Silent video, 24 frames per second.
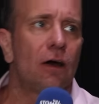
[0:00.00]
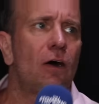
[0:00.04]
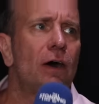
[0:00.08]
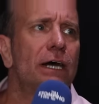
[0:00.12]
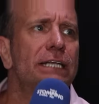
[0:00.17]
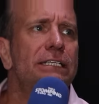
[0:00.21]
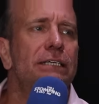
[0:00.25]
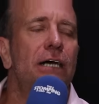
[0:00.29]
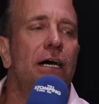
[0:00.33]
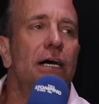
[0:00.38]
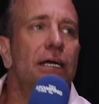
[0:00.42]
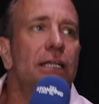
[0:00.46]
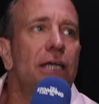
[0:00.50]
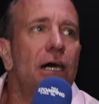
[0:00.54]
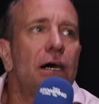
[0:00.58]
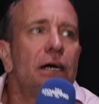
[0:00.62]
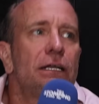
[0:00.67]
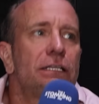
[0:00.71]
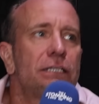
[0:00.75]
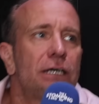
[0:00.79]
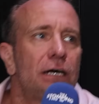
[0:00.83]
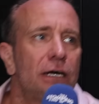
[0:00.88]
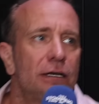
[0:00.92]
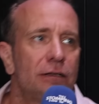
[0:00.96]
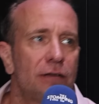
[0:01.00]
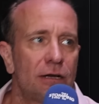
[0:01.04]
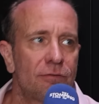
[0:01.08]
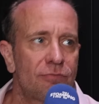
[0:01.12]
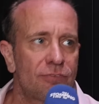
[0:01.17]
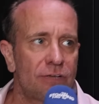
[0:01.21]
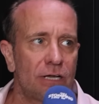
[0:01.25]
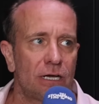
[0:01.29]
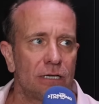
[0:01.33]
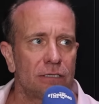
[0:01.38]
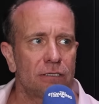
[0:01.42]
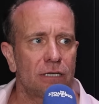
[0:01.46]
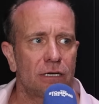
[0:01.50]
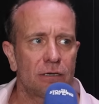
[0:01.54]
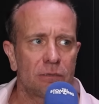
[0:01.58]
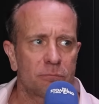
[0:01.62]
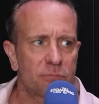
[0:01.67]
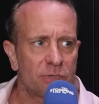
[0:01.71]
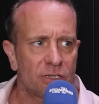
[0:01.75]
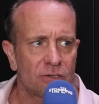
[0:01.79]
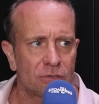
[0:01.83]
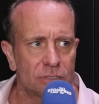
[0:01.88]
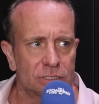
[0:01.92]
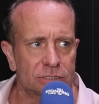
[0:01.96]
I think I'll
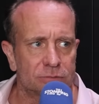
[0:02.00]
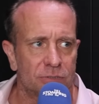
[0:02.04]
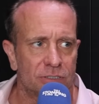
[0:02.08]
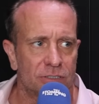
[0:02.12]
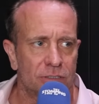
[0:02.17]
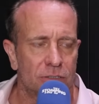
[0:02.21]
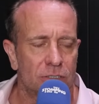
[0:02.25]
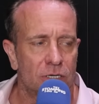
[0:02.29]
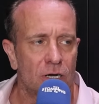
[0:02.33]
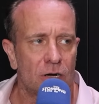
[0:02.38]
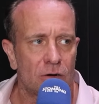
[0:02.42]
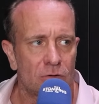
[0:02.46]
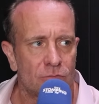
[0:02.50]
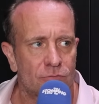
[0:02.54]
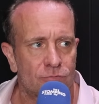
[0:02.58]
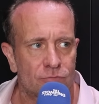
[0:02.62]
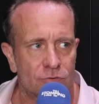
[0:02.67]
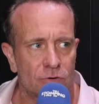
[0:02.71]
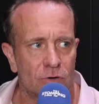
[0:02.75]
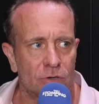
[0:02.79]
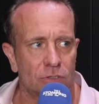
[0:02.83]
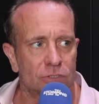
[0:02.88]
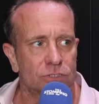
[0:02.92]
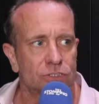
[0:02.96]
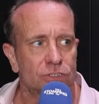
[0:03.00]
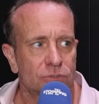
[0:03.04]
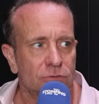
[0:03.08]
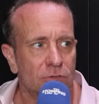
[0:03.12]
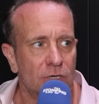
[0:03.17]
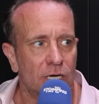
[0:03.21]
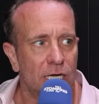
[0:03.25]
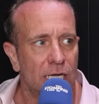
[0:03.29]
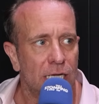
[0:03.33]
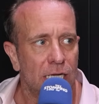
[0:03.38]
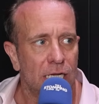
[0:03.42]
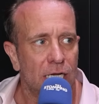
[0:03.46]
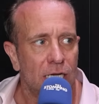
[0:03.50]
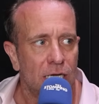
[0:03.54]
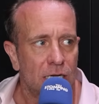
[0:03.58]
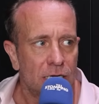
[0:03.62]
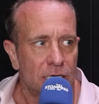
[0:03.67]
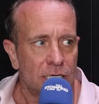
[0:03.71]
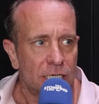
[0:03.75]
be honest with you, Carl Froch, right?